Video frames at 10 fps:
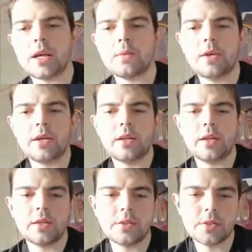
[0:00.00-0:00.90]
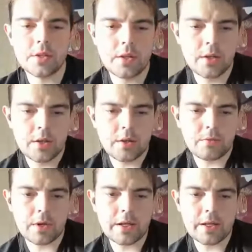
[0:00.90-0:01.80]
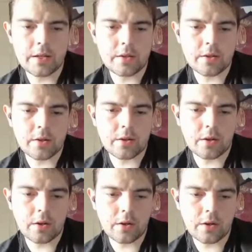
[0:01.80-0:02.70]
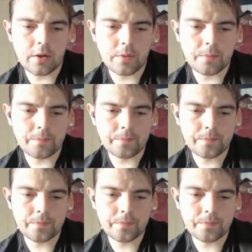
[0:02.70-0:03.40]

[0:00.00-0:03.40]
came in and my and